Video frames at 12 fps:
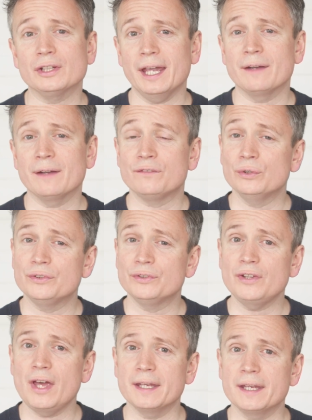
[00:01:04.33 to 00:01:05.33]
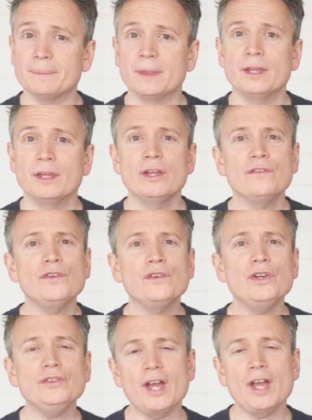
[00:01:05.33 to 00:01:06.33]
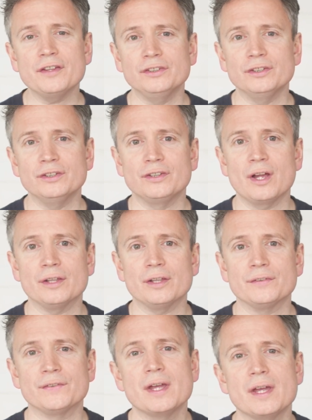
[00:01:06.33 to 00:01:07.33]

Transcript: account for your site, first ask yourself,